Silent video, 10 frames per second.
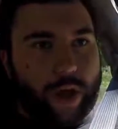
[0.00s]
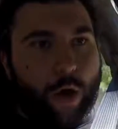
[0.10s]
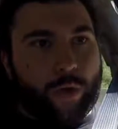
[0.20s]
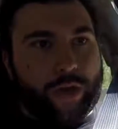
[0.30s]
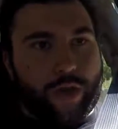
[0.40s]

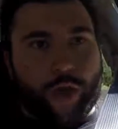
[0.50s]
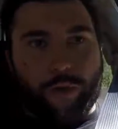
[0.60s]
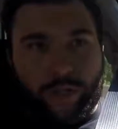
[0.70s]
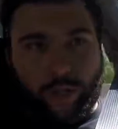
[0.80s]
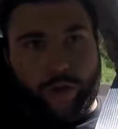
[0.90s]
Only the
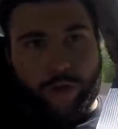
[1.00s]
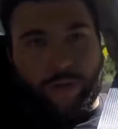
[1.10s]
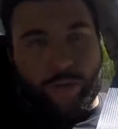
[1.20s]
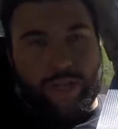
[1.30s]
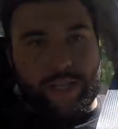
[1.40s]
02 and
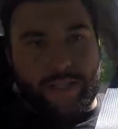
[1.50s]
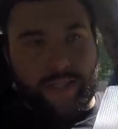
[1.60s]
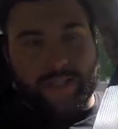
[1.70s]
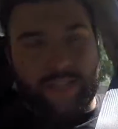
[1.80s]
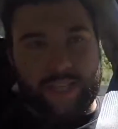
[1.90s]

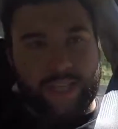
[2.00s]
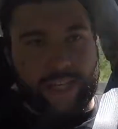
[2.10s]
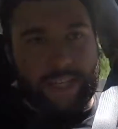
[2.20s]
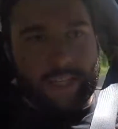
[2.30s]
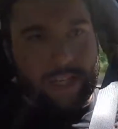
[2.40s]
03s did.
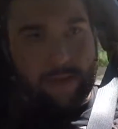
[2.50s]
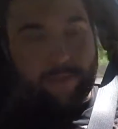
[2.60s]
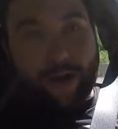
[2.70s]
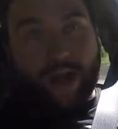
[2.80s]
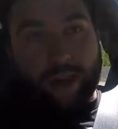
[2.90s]

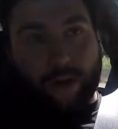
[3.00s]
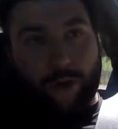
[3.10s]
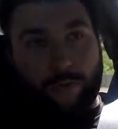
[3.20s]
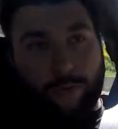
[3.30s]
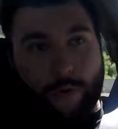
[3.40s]
But the
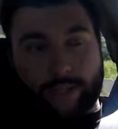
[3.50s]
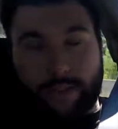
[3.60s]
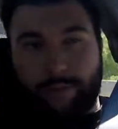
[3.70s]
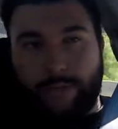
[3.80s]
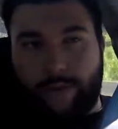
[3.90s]
04s,
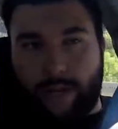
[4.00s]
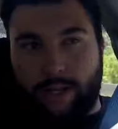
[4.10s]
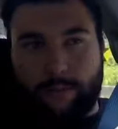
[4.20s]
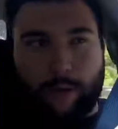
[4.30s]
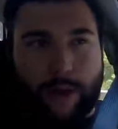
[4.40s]
I believe, had a
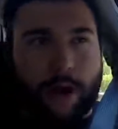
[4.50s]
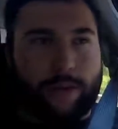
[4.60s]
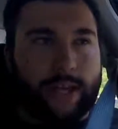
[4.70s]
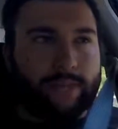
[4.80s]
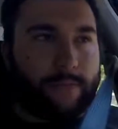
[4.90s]
little more
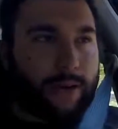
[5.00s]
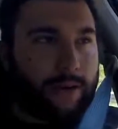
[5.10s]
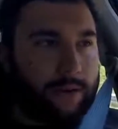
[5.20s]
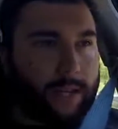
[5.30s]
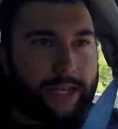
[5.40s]
power. They had some
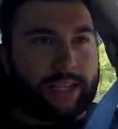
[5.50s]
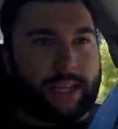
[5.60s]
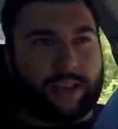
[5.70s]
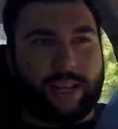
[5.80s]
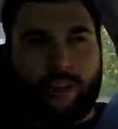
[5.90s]
better, like,
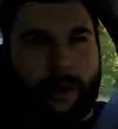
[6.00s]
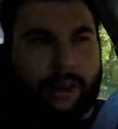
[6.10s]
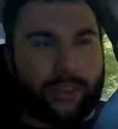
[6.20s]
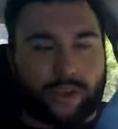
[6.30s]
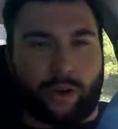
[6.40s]
they're a little
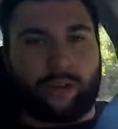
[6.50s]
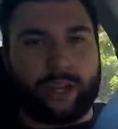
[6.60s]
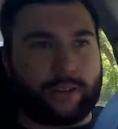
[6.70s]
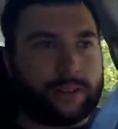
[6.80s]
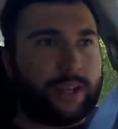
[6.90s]
better than the early
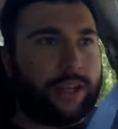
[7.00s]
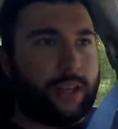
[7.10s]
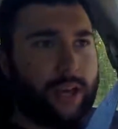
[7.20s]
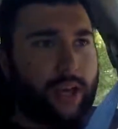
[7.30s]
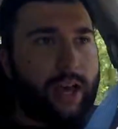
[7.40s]
years.
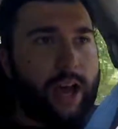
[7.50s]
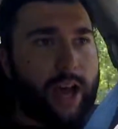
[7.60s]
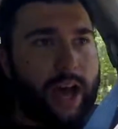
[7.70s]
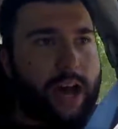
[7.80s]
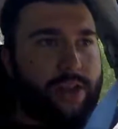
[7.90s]

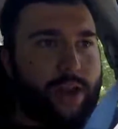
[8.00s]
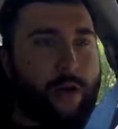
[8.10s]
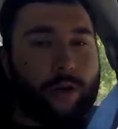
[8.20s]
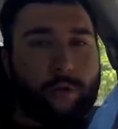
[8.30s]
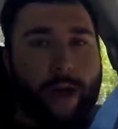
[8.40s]
The
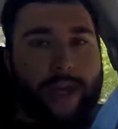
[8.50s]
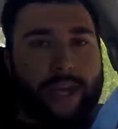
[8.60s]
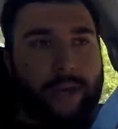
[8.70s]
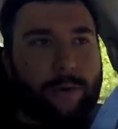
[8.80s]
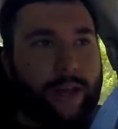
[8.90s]
owner,
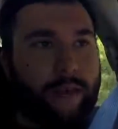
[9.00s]
Mikey, went